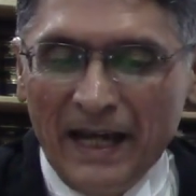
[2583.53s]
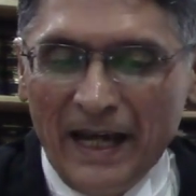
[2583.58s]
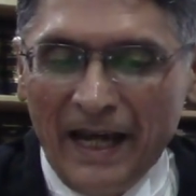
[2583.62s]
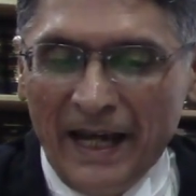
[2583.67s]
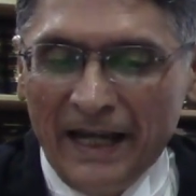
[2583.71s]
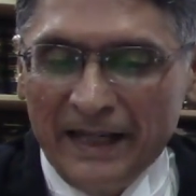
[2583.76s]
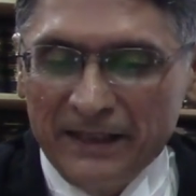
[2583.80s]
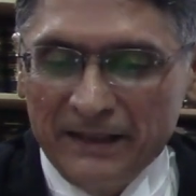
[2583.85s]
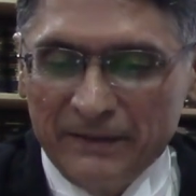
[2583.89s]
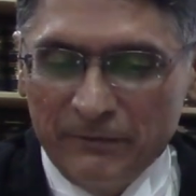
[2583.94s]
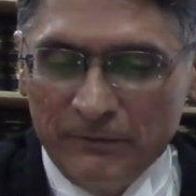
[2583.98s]

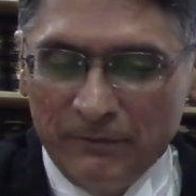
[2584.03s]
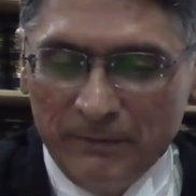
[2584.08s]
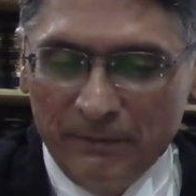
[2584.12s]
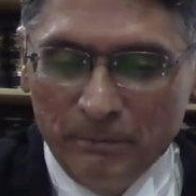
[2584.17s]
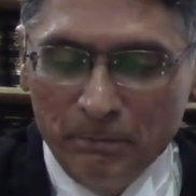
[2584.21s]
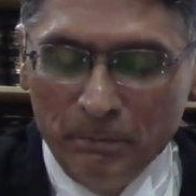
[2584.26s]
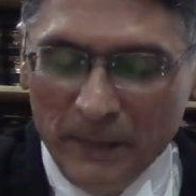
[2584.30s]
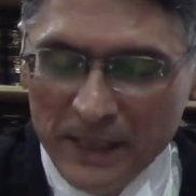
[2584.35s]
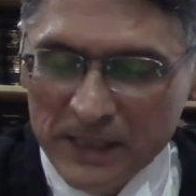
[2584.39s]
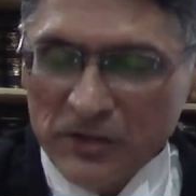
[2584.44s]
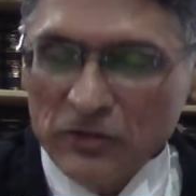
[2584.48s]
and
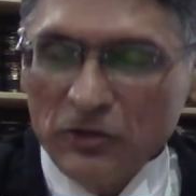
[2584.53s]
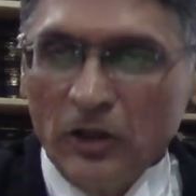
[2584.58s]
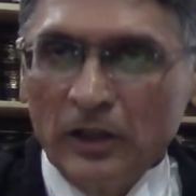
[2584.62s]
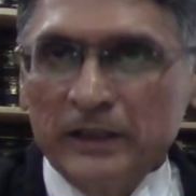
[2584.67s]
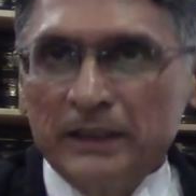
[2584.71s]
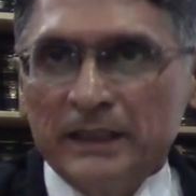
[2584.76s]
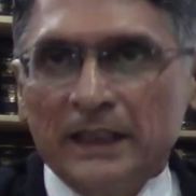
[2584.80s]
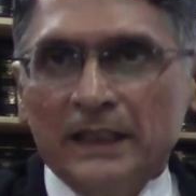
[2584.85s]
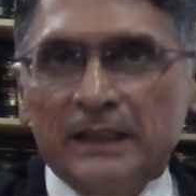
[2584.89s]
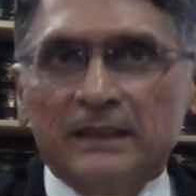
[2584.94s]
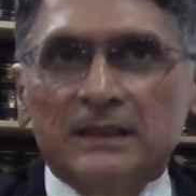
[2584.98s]

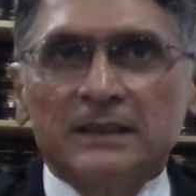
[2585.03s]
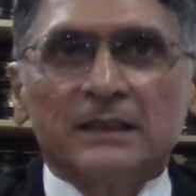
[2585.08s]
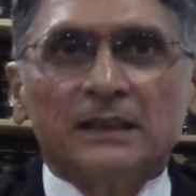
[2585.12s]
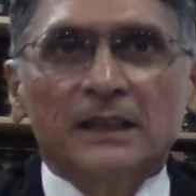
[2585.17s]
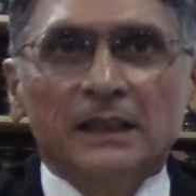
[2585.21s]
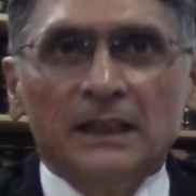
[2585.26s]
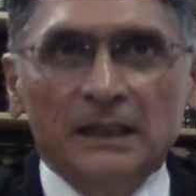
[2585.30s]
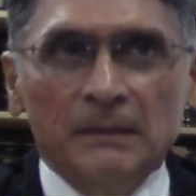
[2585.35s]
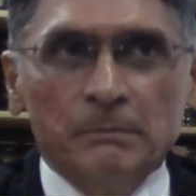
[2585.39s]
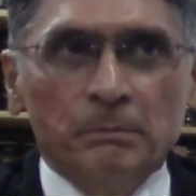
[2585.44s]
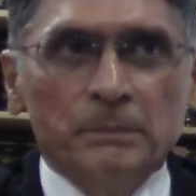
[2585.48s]
misconduct,
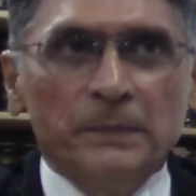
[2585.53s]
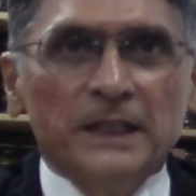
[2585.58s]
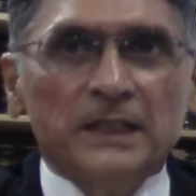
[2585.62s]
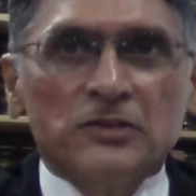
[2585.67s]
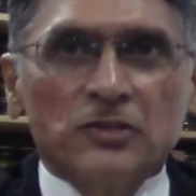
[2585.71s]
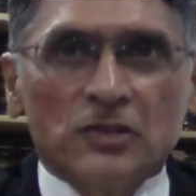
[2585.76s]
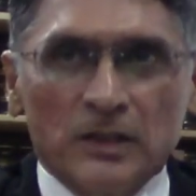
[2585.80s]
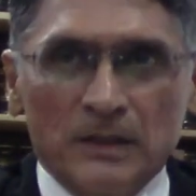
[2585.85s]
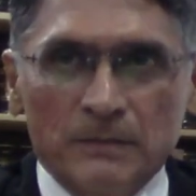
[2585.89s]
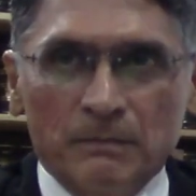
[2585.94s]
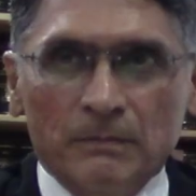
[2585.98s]

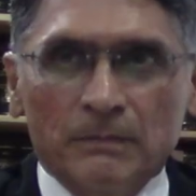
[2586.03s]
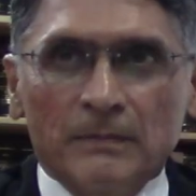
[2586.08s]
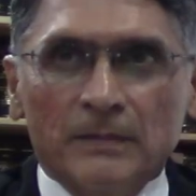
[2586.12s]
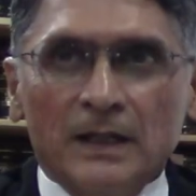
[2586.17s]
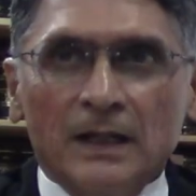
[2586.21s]
impeach him.